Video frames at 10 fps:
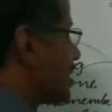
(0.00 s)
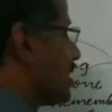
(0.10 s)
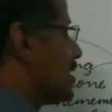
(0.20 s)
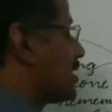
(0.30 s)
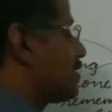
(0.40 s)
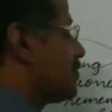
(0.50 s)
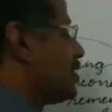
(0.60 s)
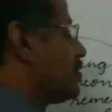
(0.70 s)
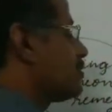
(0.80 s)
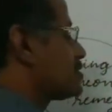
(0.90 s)

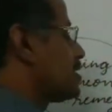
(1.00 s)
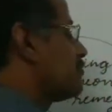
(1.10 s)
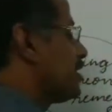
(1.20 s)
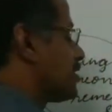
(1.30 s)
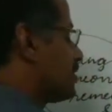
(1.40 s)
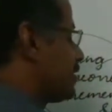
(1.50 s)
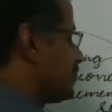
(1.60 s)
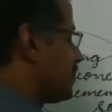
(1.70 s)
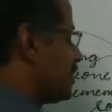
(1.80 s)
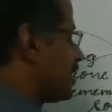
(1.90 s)
Karate we are
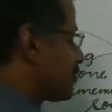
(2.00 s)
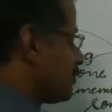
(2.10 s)
very familiar